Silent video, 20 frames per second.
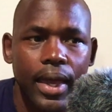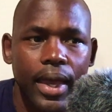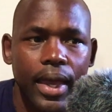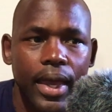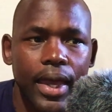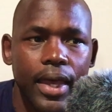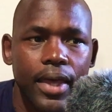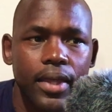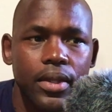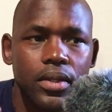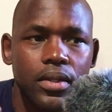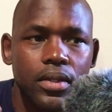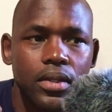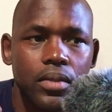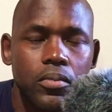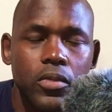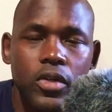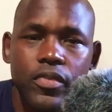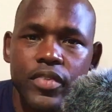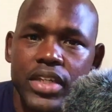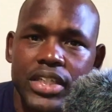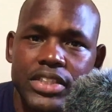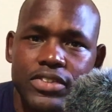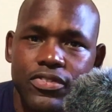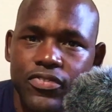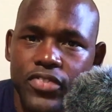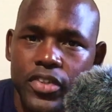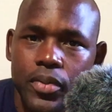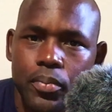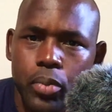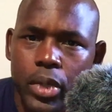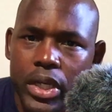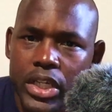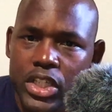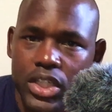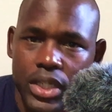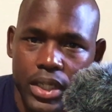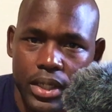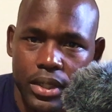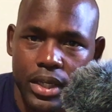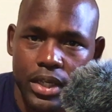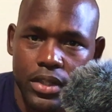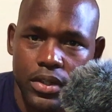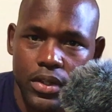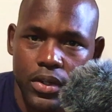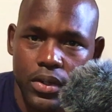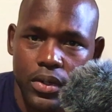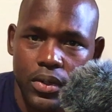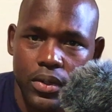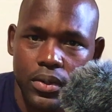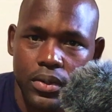And the movie doesn't feel preachy either.